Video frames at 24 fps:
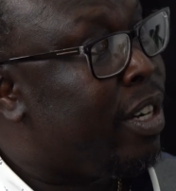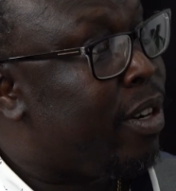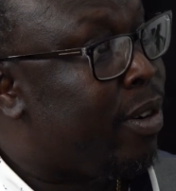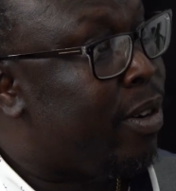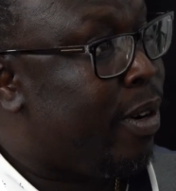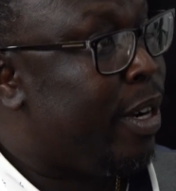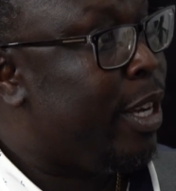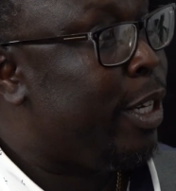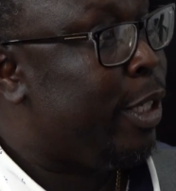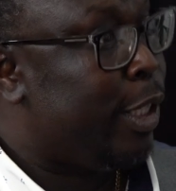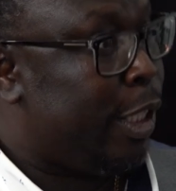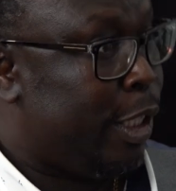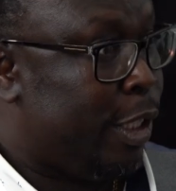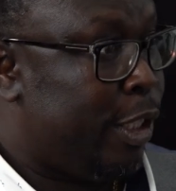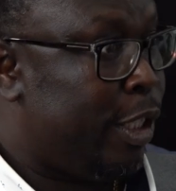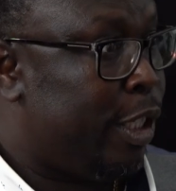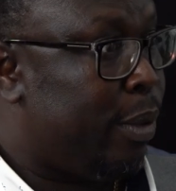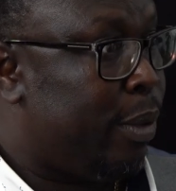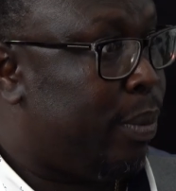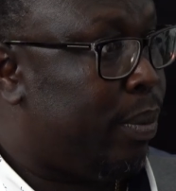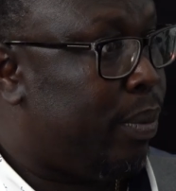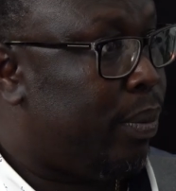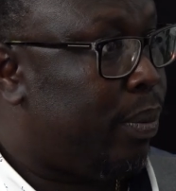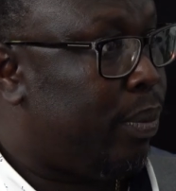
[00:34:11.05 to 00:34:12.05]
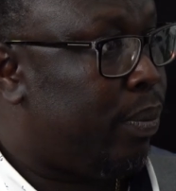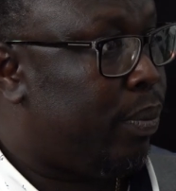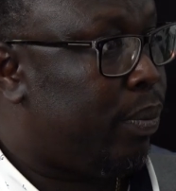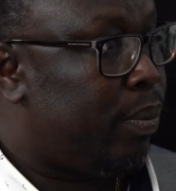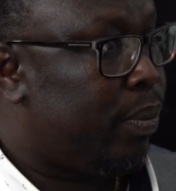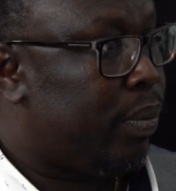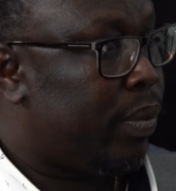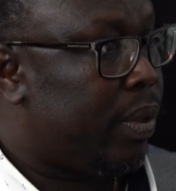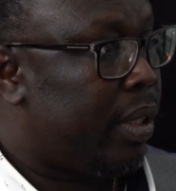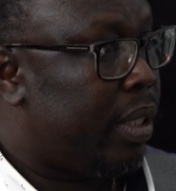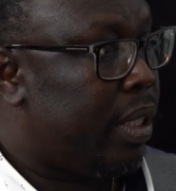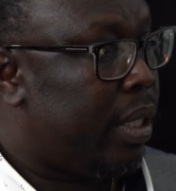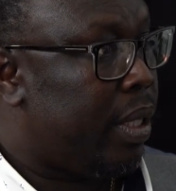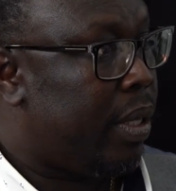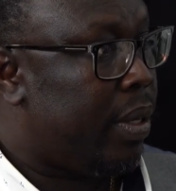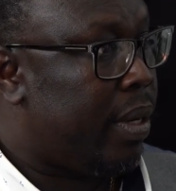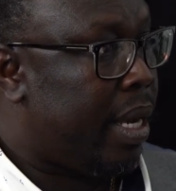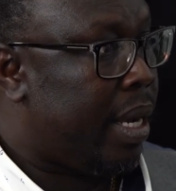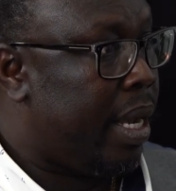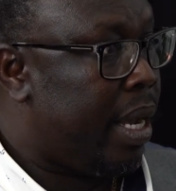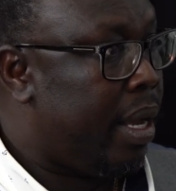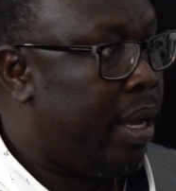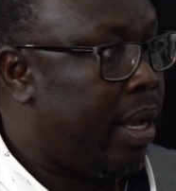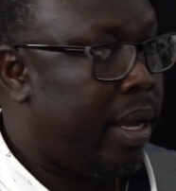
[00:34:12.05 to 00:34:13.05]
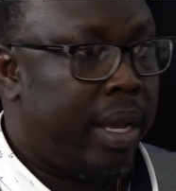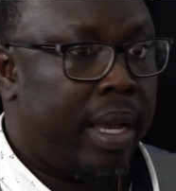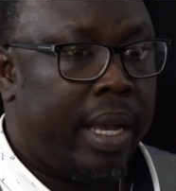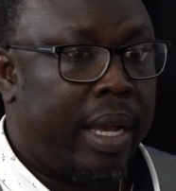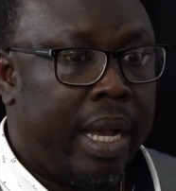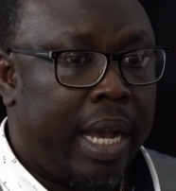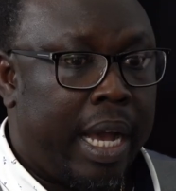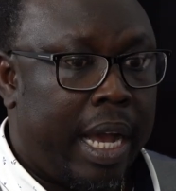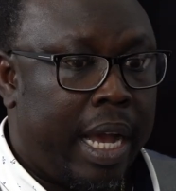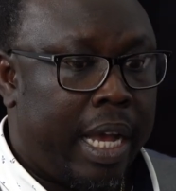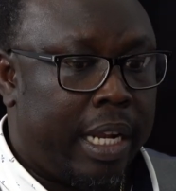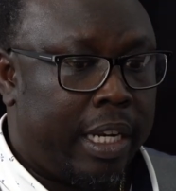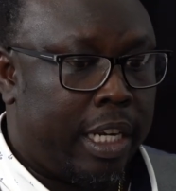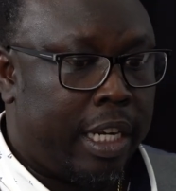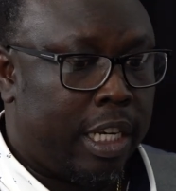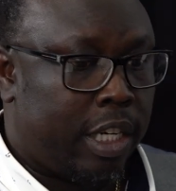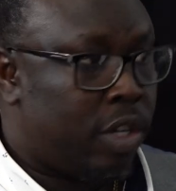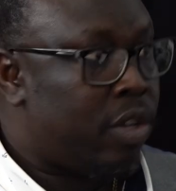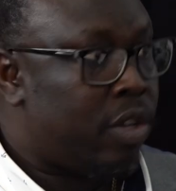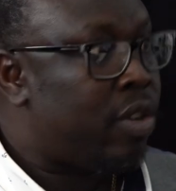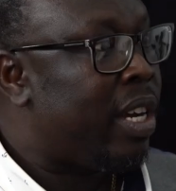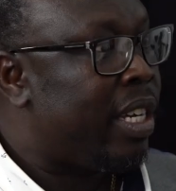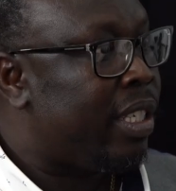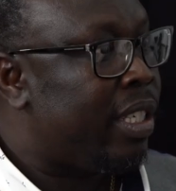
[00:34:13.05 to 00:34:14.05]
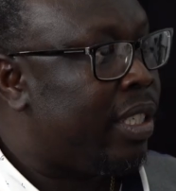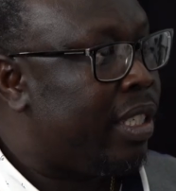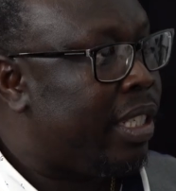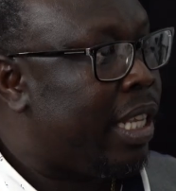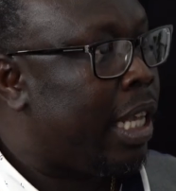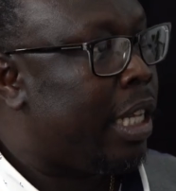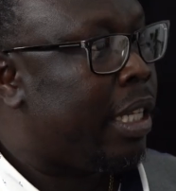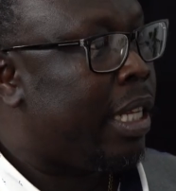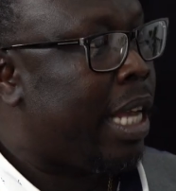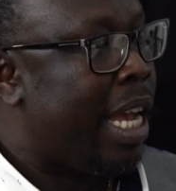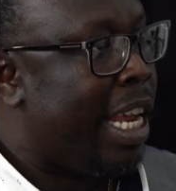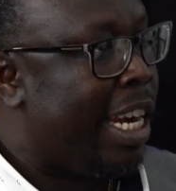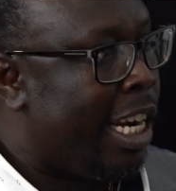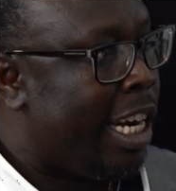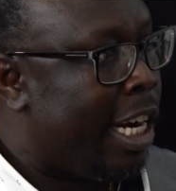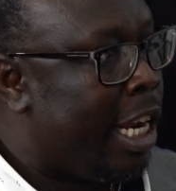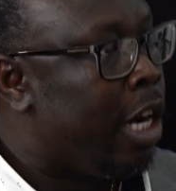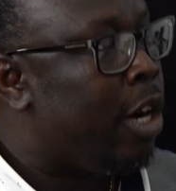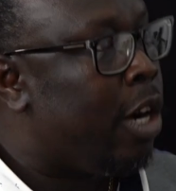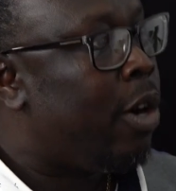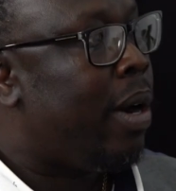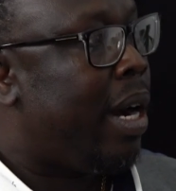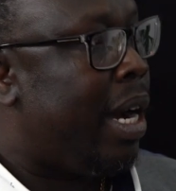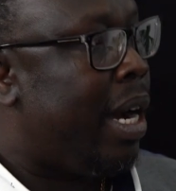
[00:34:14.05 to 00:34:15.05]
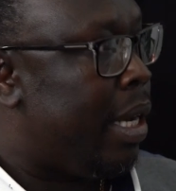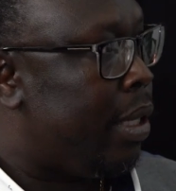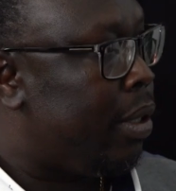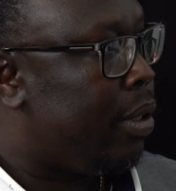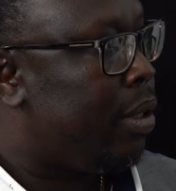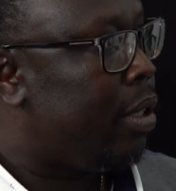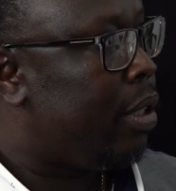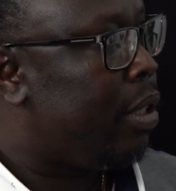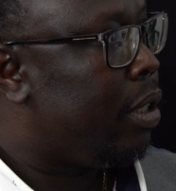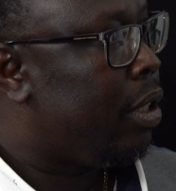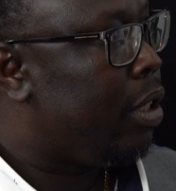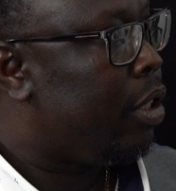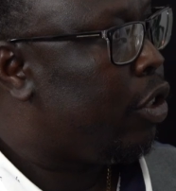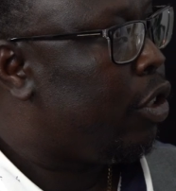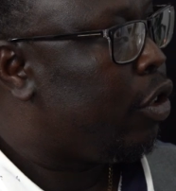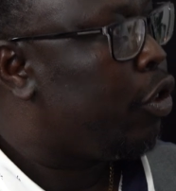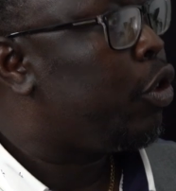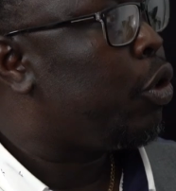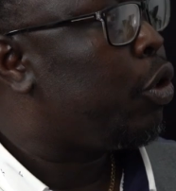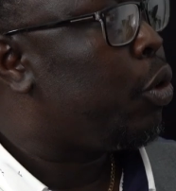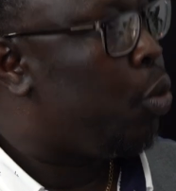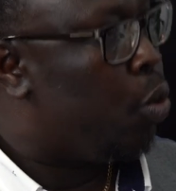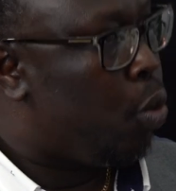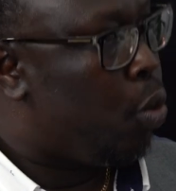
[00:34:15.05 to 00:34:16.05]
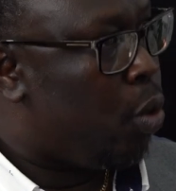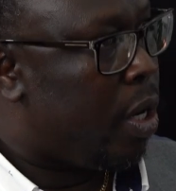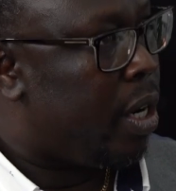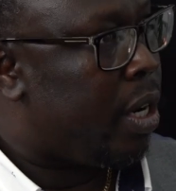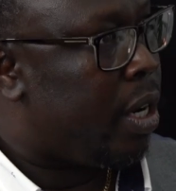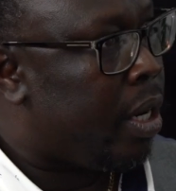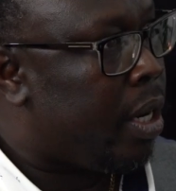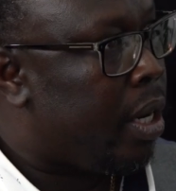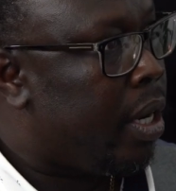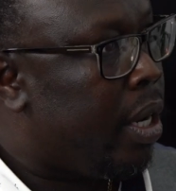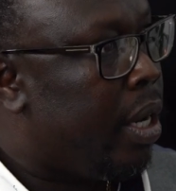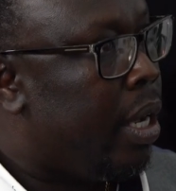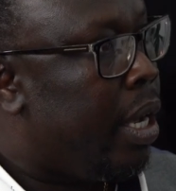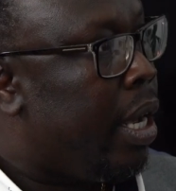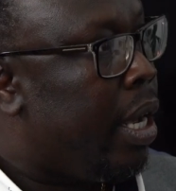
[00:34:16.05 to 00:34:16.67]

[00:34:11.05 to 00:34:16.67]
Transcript: the relationship. Okay, and the trust that allow us to work